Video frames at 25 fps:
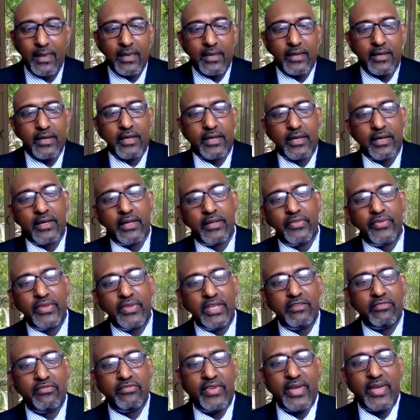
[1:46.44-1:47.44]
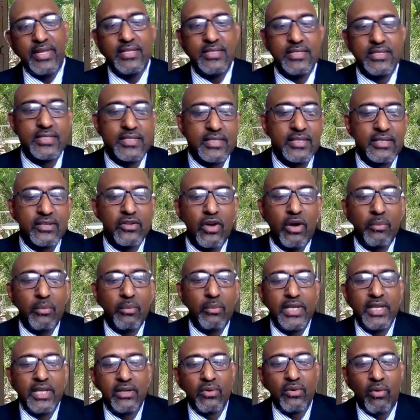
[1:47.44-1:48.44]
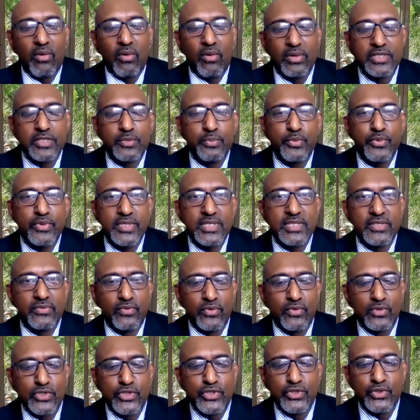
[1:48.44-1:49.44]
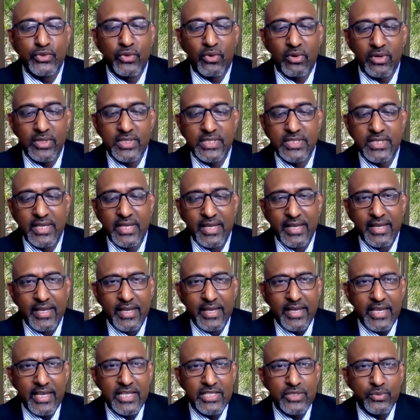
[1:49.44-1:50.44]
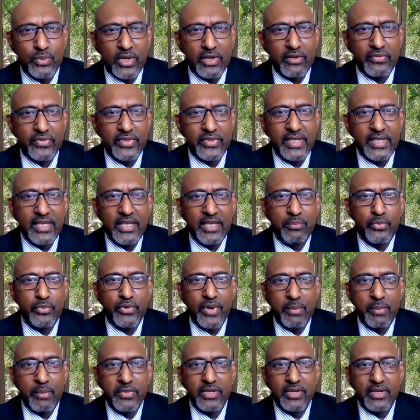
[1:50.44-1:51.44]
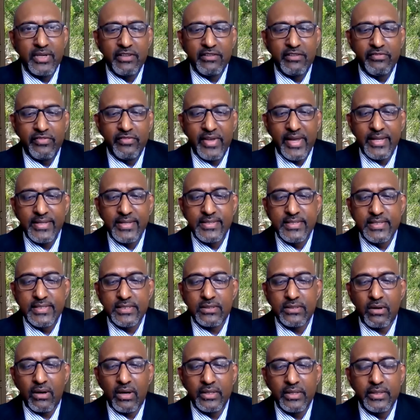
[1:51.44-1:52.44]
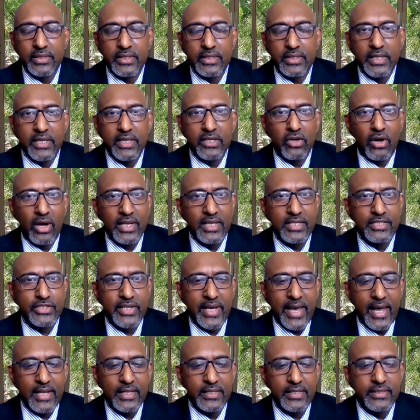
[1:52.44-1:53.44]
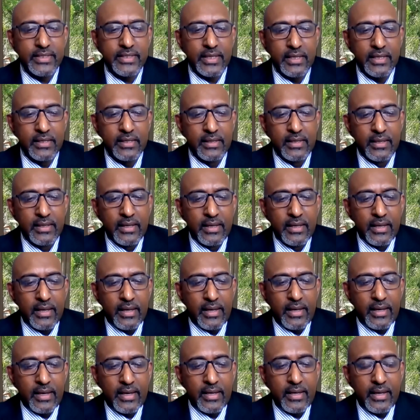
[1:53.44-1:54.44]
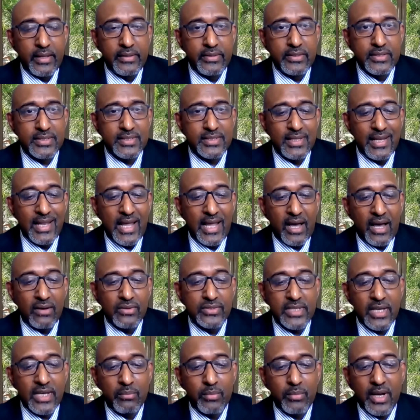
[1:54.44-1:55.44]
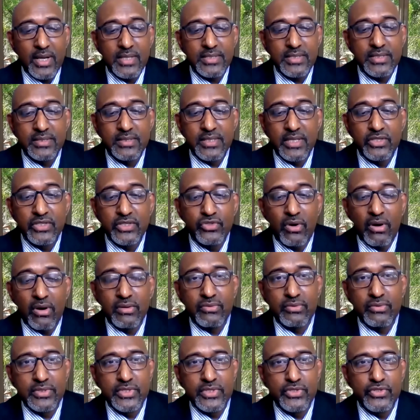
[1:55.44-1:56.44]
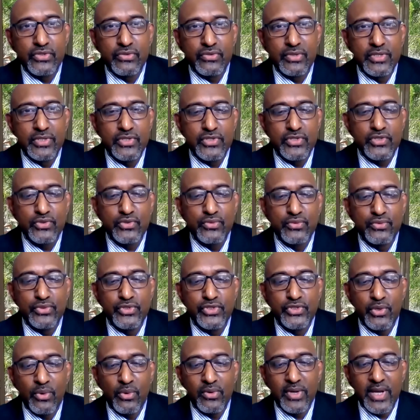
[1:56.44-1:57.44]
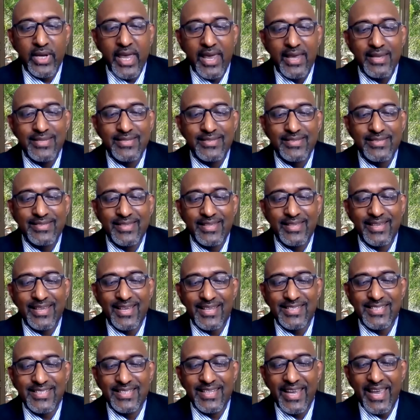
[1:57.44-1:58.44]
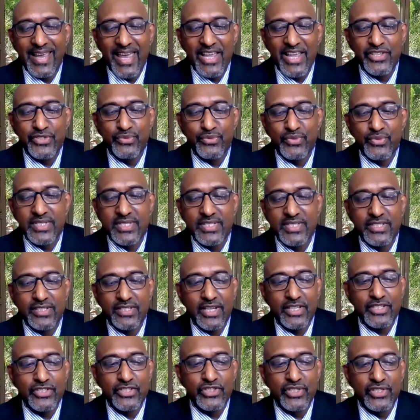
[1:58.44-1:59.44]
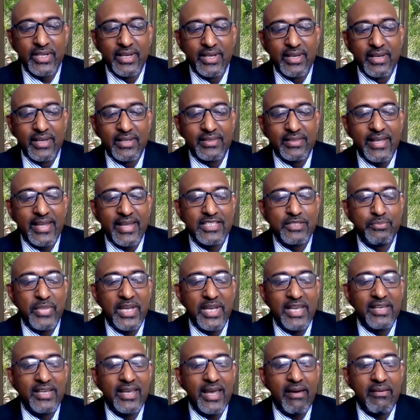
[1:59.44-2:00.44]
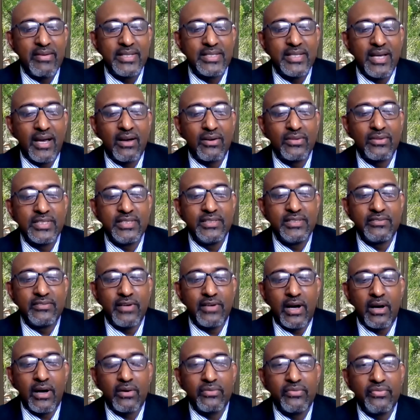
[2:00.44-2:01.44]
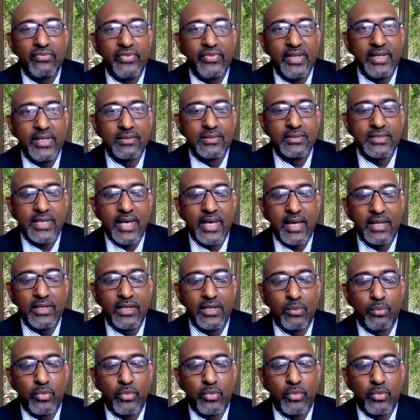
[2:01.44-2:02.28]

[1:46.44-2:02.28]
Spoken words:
The event, commonly called PRIS for short, is one of the premier events on the college calendar. And this allows our master's and doctoral students to showcase the cutting edge research that is being carried out in our fields and